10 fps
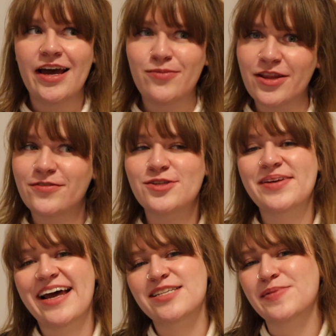And while the first
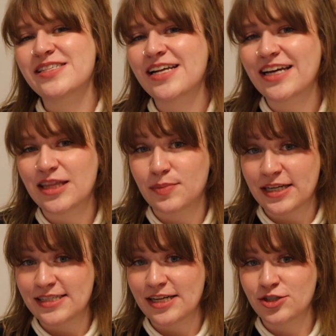one has been sitting in the
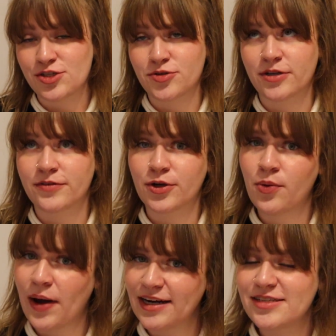PlayStation Store for
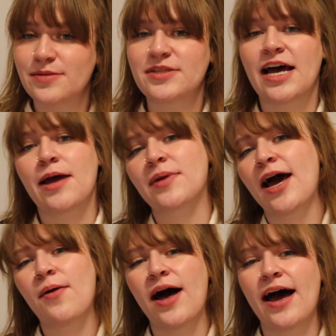quite some time
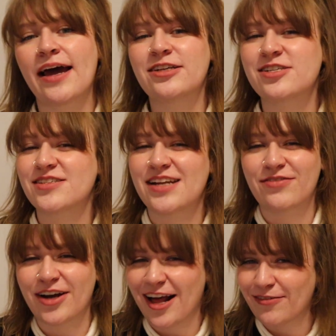now, I just
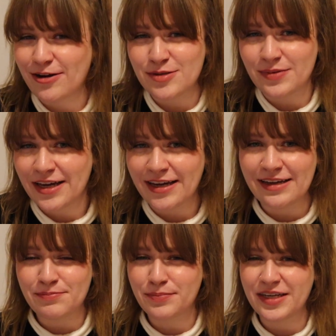never got around to play
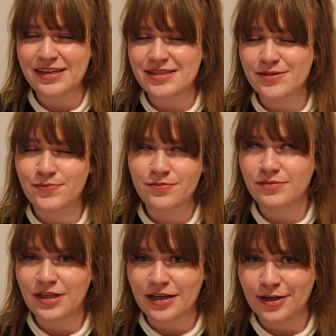it because,
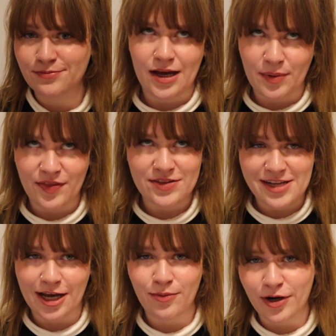you know, I bought the
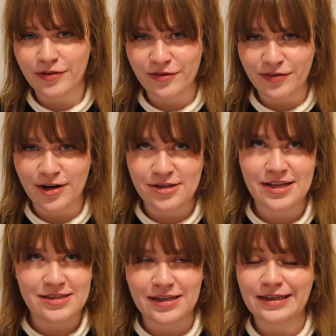second one over the first.
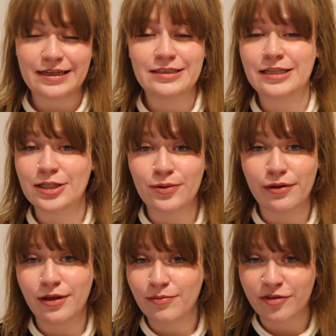That's like a continual
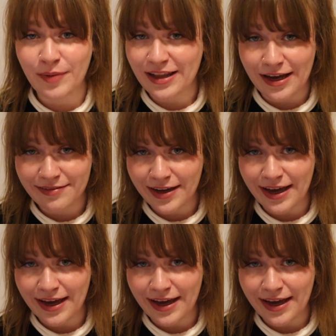theme for my life, I